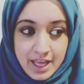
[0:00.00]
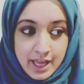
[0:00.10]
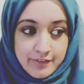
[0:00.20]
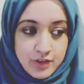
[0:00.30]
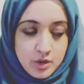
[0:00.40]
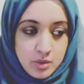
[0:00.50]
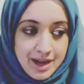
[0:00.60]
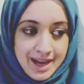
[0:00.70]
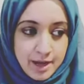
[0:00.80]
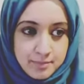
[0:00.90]
If you are
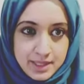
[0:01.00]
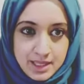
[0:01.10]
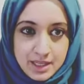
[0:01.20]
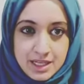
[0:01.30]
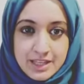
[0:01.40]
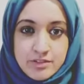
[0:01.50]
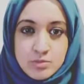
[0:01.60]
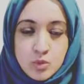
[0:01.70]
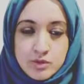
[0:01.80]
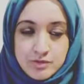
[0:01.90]
happy, it'll give you
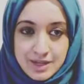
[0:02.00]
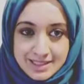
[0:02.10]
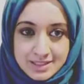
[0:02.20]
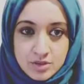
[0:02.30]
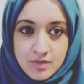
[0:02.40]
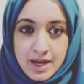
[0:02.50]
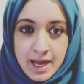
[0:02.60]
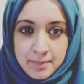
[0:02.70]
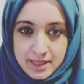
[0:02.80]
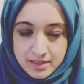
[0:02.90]
more events of
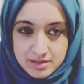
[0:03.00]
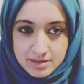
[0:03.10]
happiness.